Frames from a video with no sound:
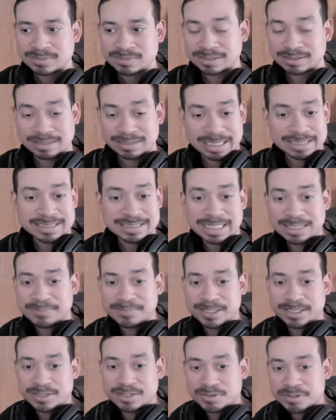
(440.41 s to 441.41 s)
the last
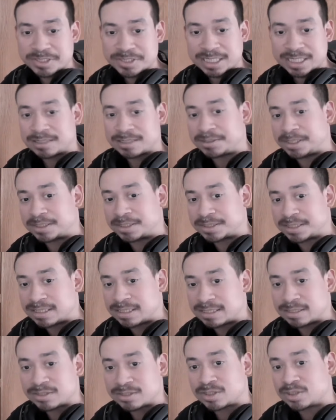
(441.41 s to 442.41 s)
IP address I logged
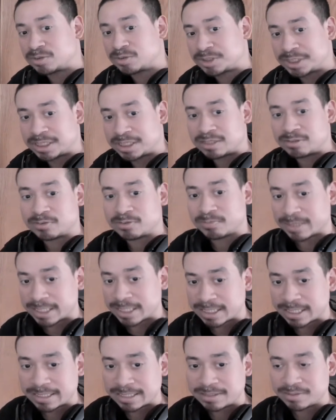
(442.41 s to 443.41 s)
in associated with
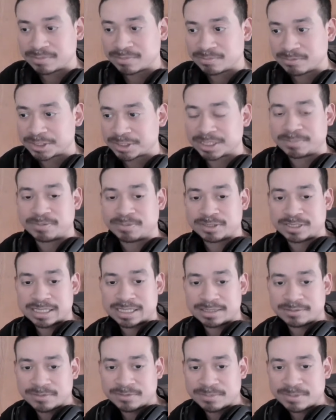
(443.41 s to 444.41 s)
my account, which I put
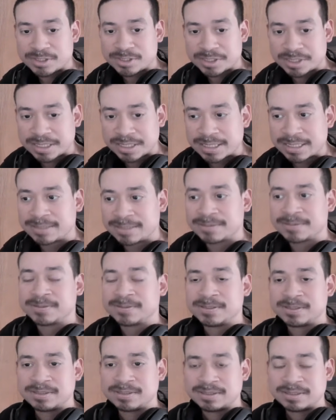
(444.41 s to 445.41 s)
that information in.